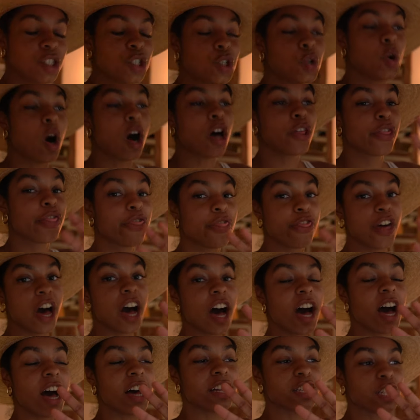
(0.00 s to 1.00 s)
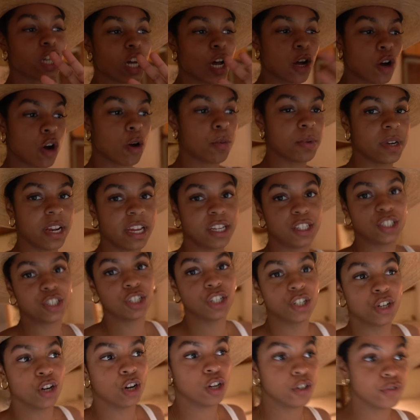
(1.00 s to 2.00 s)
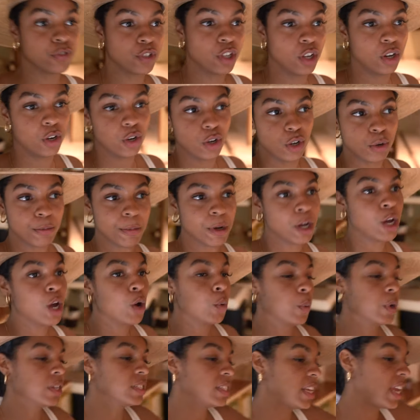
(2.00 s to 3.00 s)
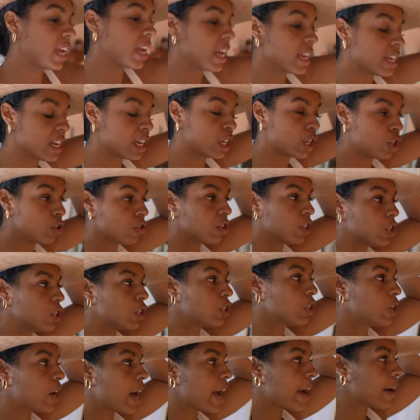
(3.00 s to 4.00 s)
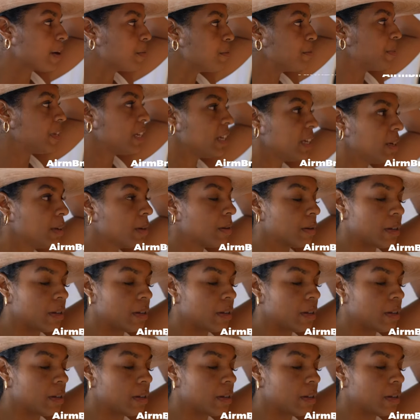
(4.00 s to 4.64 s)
into our third accommodation of Tulum. We're staying in a cute little Airbnb,